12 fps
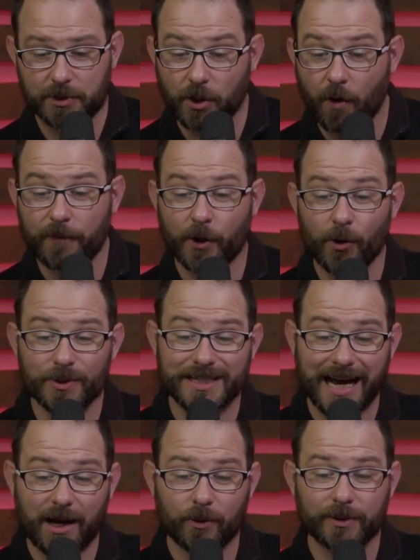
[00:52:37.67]
So if it goes
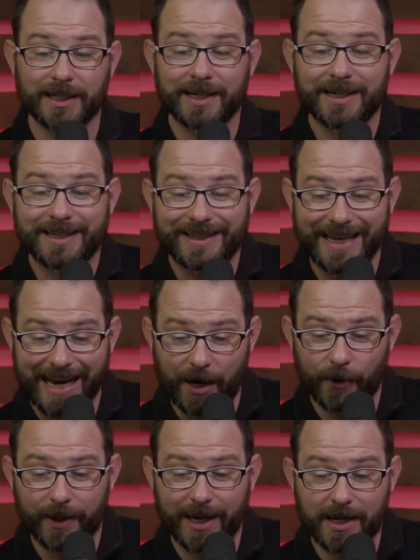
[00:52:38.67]
down, the
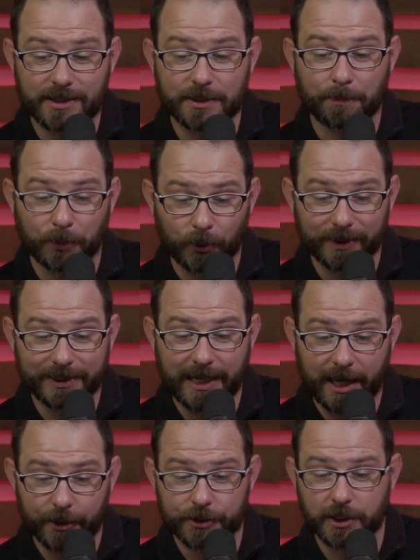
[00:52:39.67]
area has to pull in
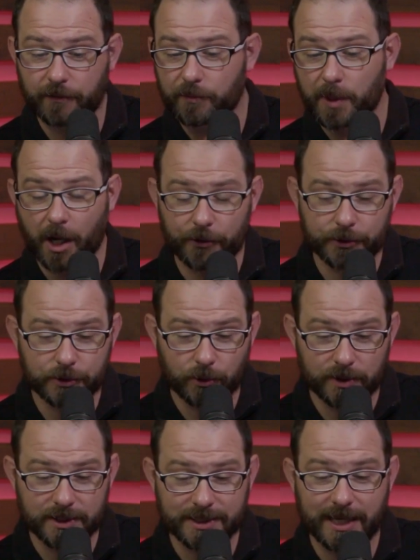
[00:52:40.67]
energy from other
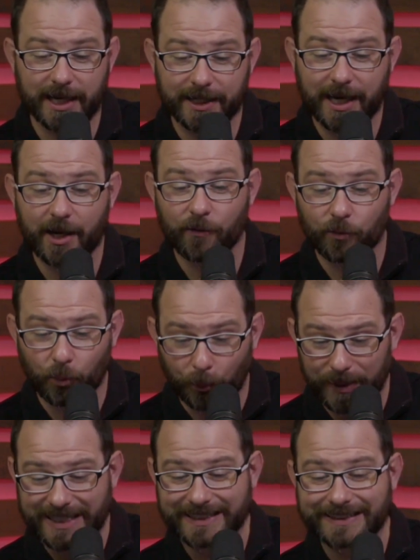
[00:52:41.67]
sources, and it kind of
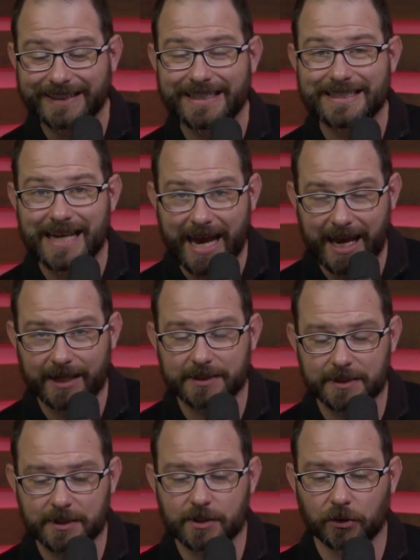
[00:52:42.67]
really
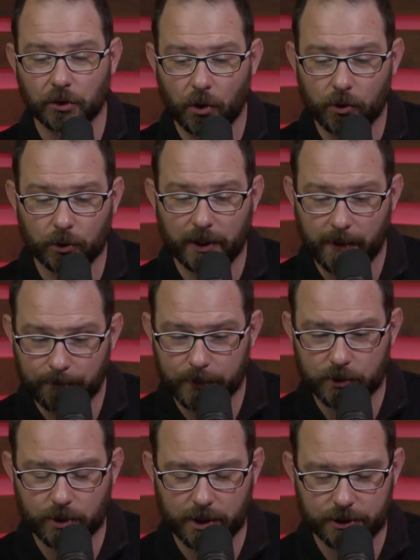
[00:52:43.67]
taxes the local
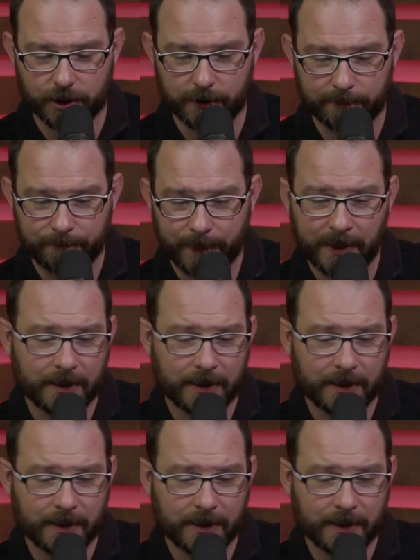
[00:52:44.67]
infrastructure.